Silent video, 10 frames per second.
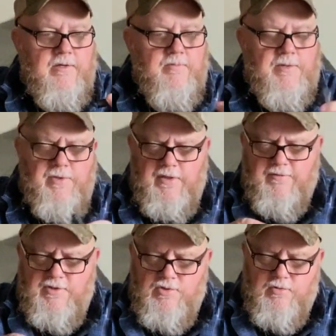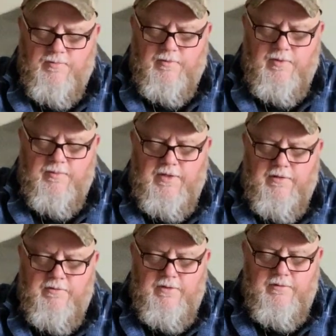I believe it's AAA
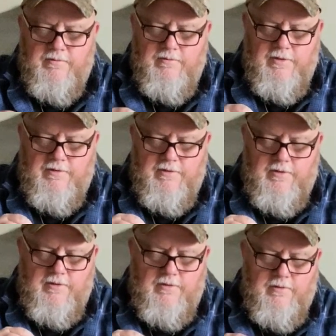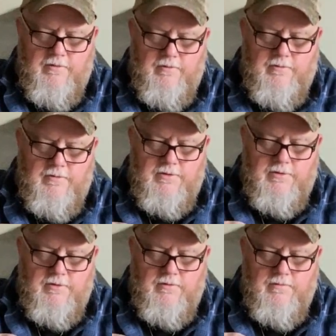battery, I think. Let's see.